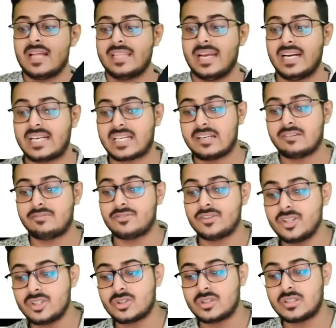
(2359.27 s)
that
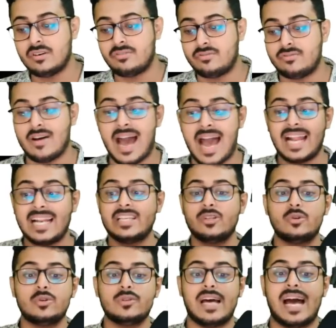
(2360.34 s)
refers to the
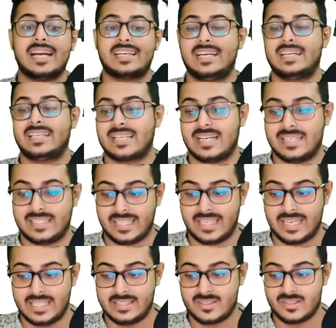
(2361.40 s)
value that it
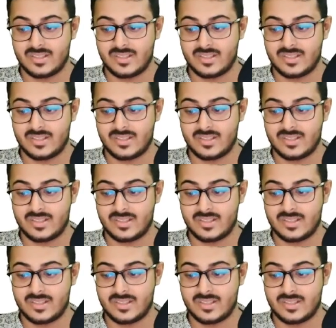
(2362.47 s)
contains.